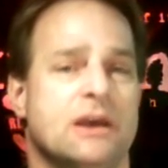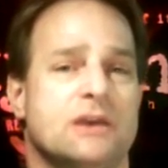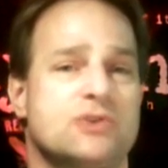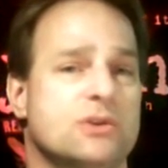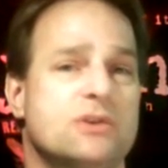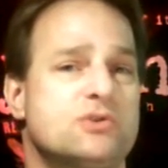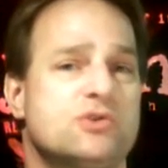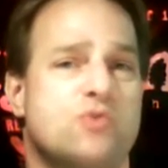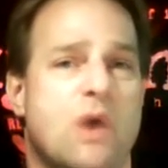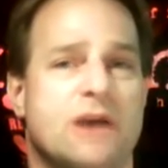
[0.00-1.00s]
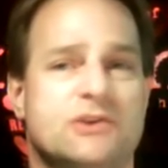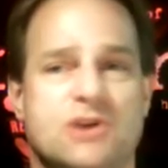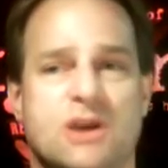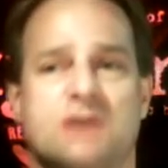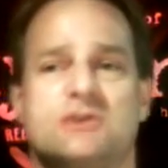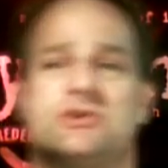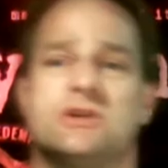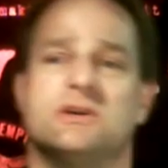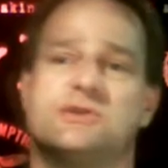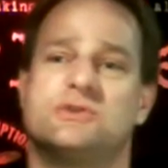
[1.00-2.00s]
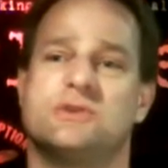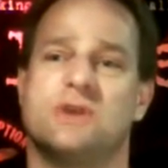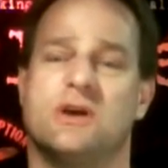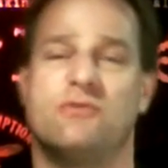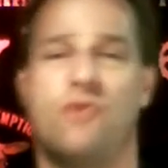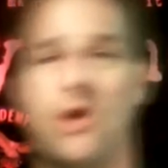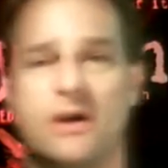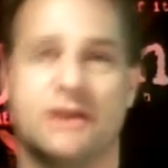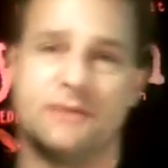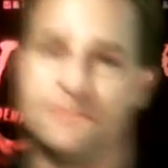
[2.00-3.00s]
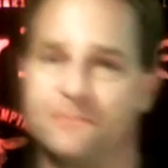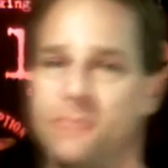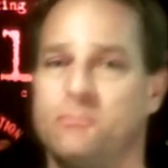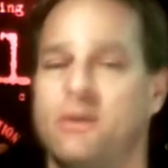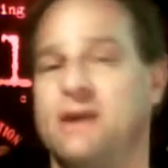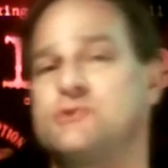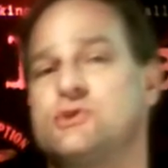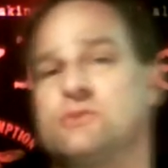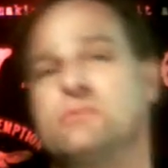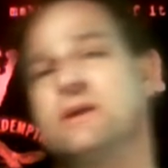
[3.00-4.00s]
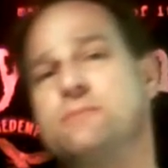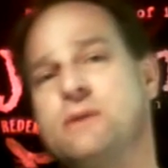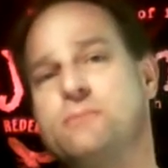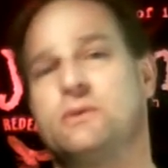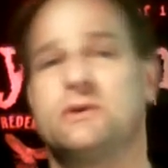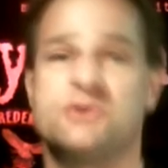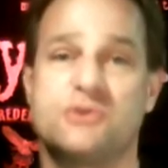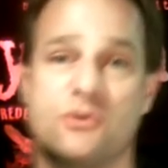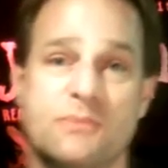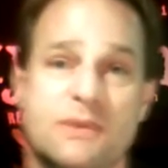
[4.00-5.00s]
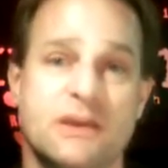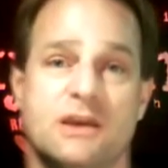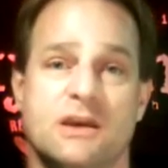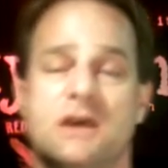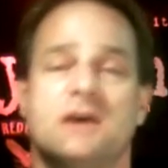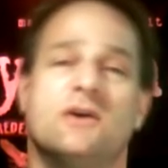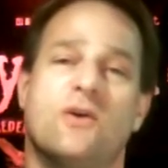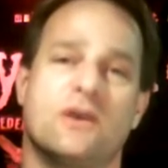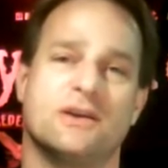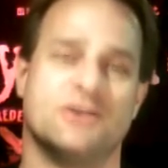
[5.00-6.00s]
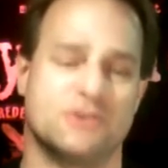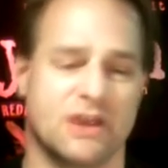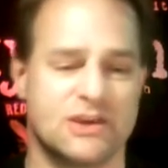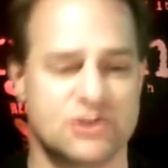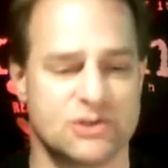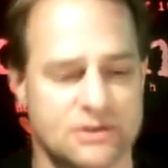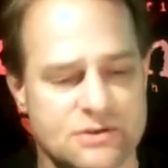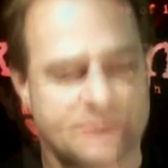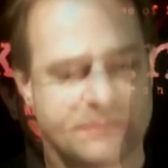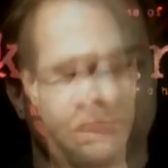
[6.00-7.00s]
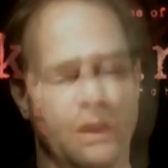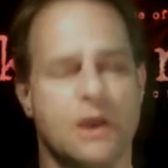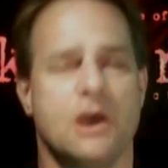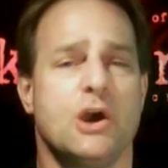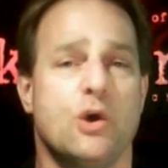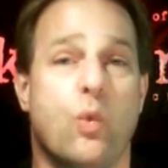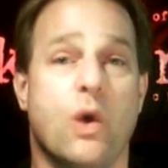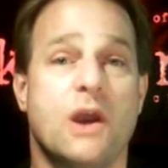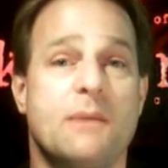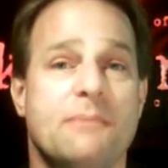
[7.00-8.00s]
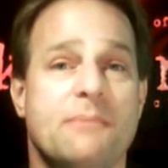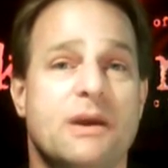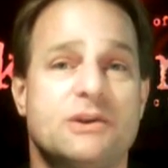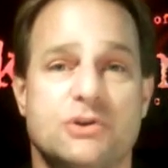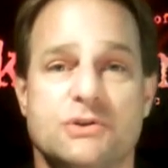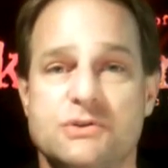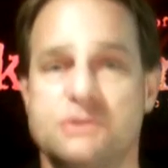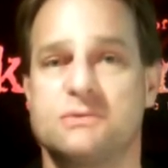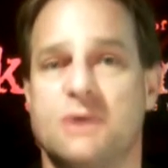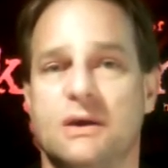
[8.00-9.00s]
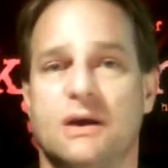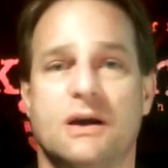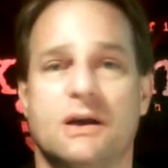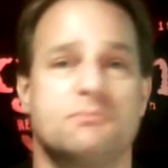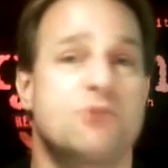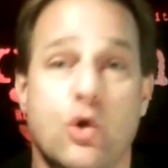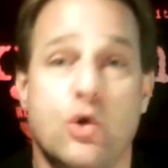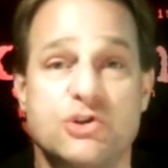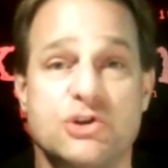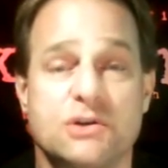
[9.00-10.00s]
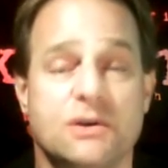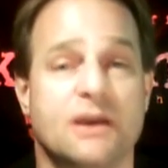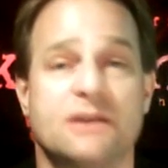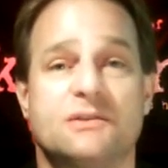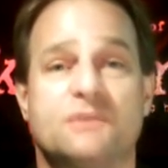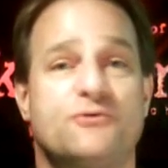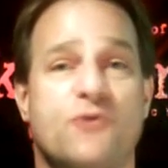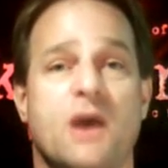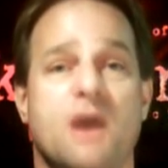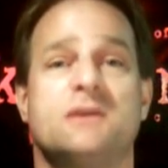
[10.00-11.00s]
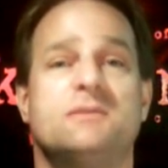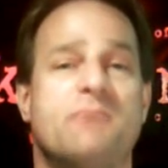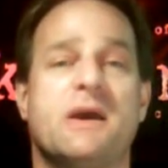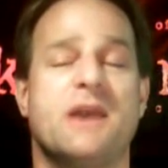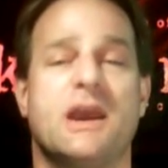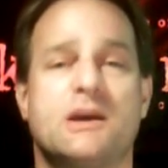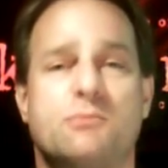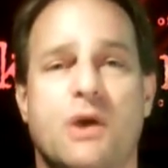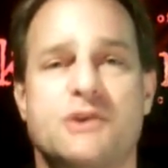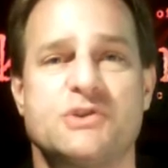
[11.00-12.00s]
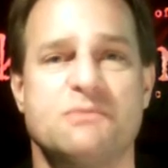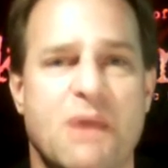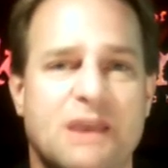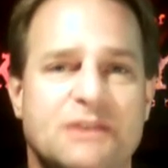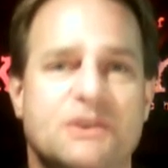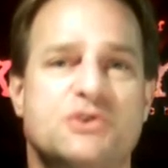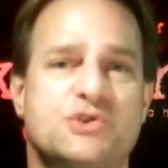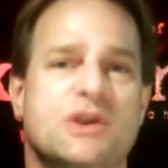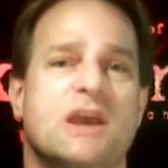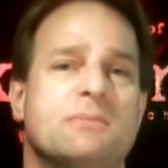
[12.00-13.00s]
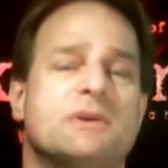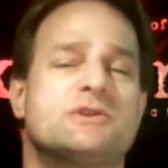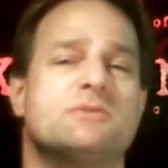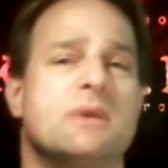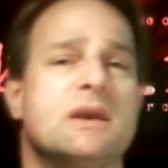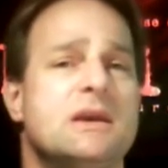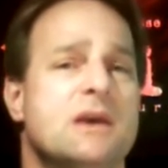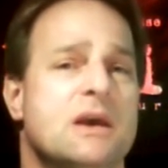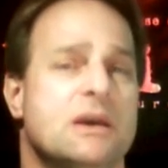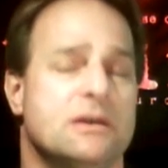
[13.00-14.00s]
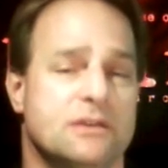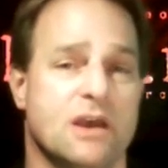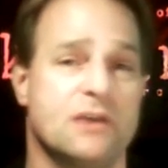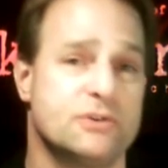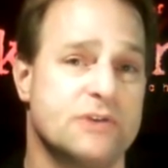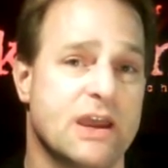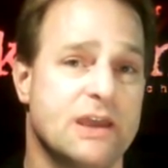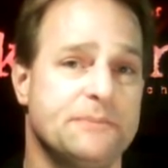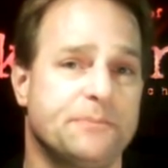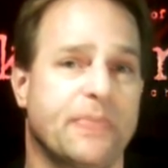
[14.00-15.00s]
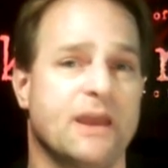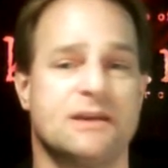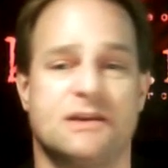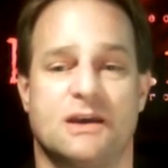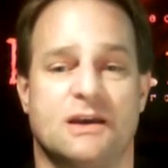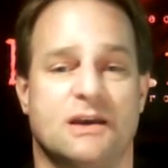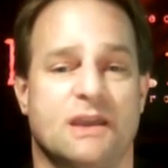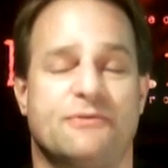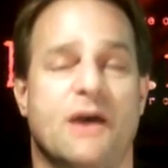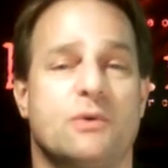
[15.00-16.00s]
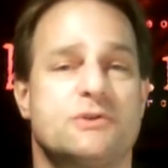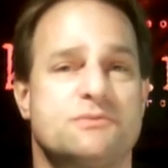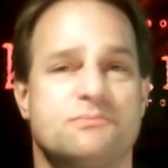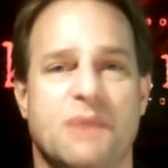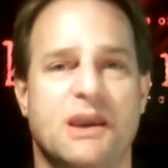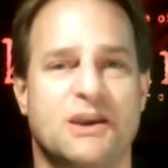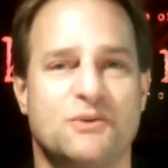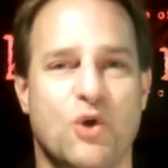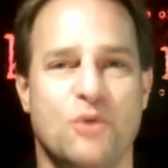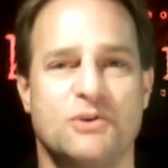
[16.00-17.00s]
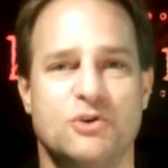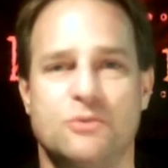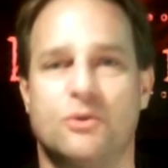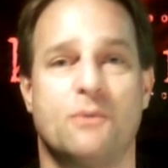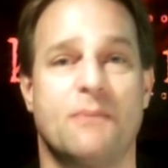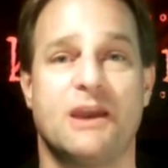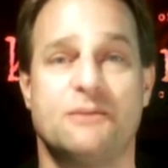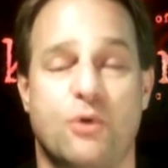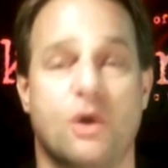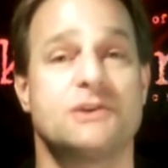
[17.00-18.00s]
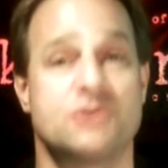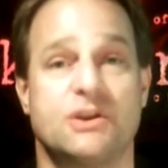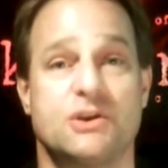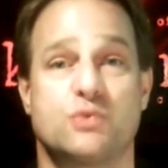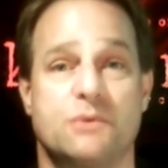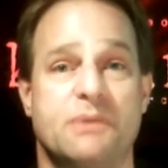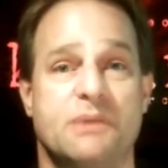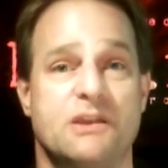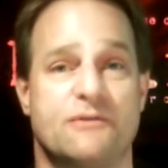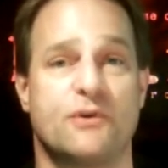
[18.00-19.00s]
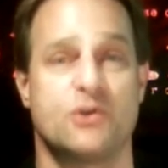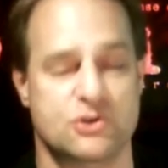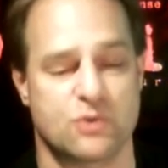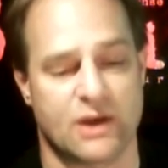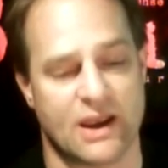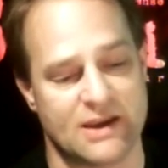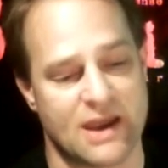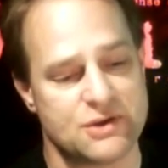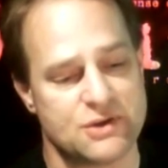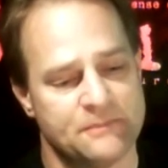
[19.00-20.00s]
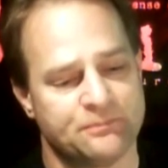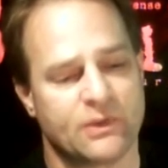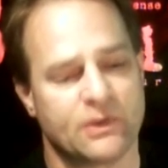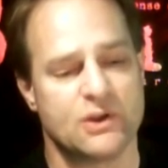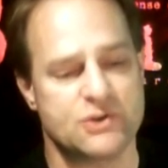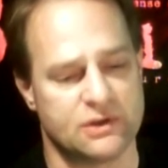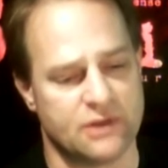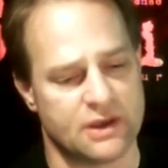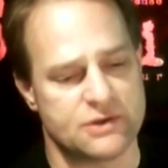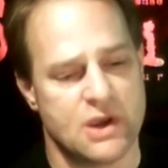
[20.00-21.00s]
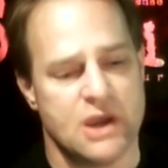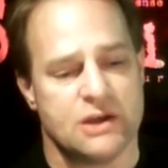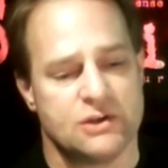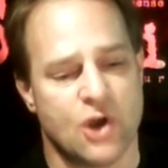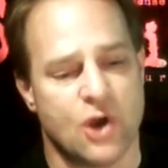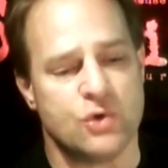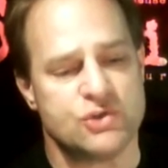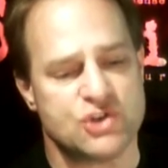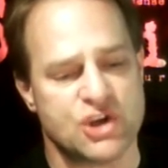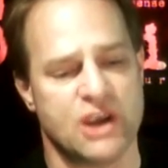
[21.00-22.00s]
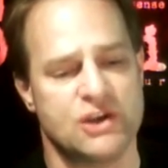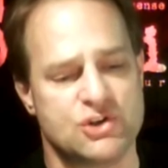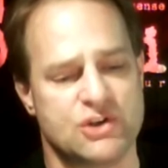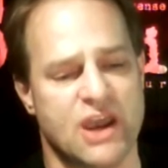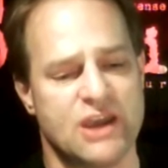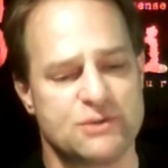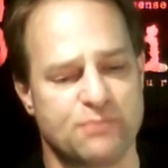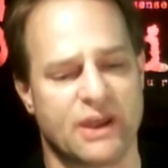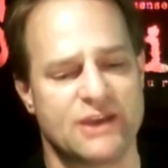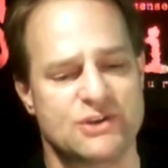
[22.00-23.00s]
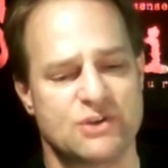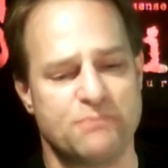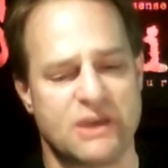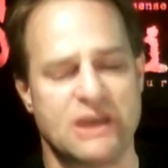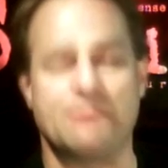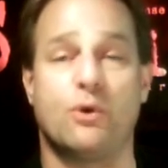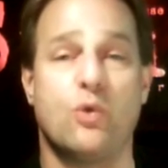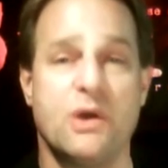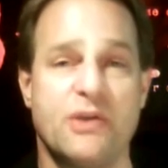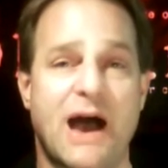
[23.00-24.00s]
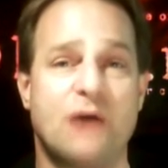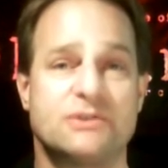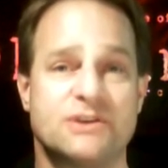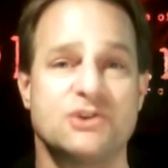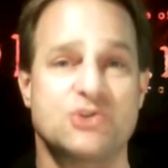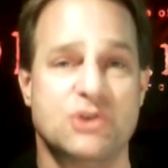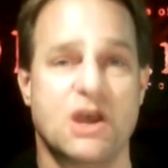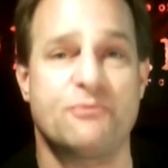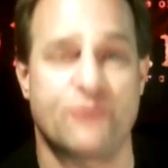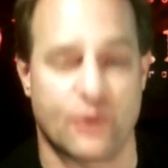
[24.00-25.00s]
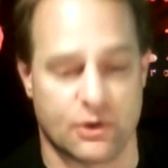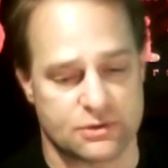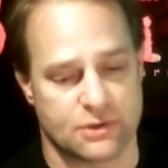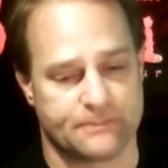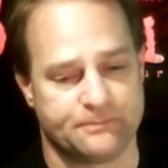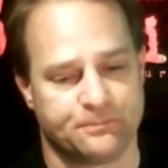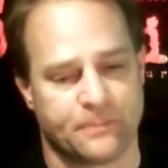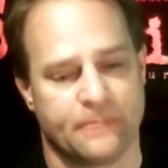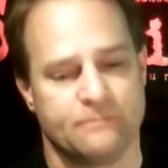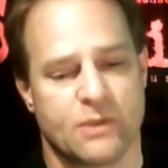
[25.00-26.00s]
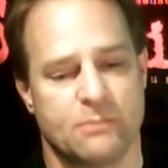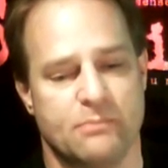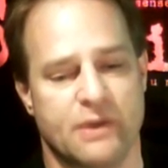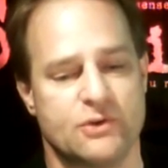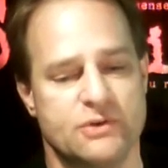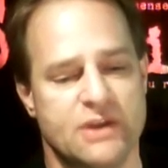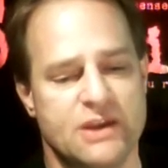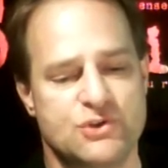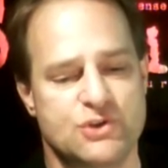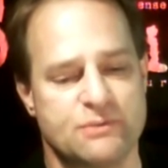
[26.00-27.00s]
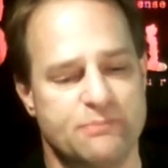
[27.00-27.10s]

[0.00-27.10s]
And so this is why change is avoided by so many people and so many organizations. One of my mentors, um, coach and friend Ben Ingebretson made this statement to me the other day. And uh, if I was making Roman numeral main points, this would be the first one, I guess. Listen to this. No change takes place in people without discomfort. But there needs to